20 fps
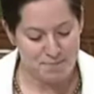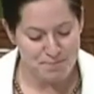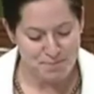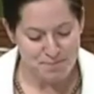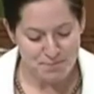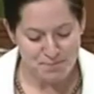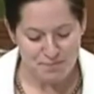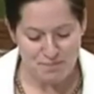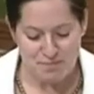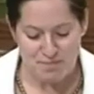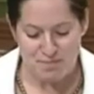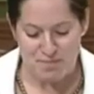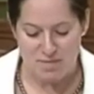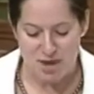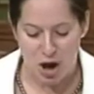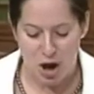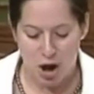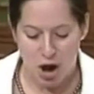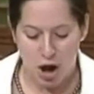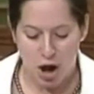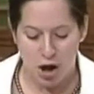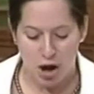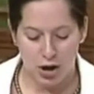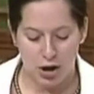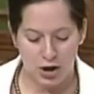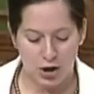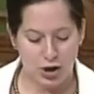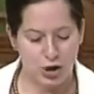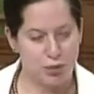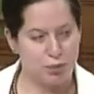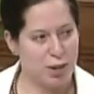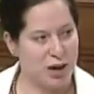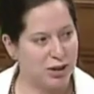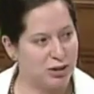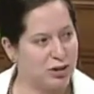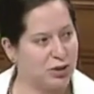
or those abroad.